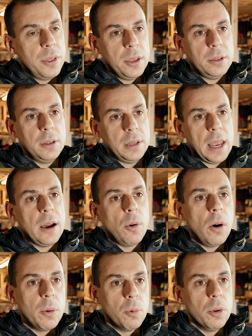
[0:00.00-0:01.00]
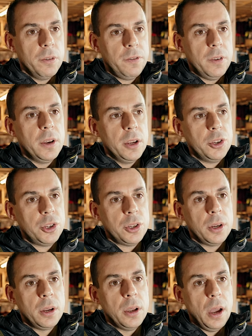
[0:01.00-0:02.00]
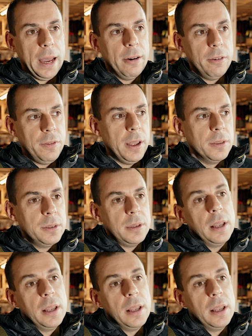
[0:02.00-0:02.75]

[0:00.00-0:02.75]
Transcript: this is how I want to finish our events,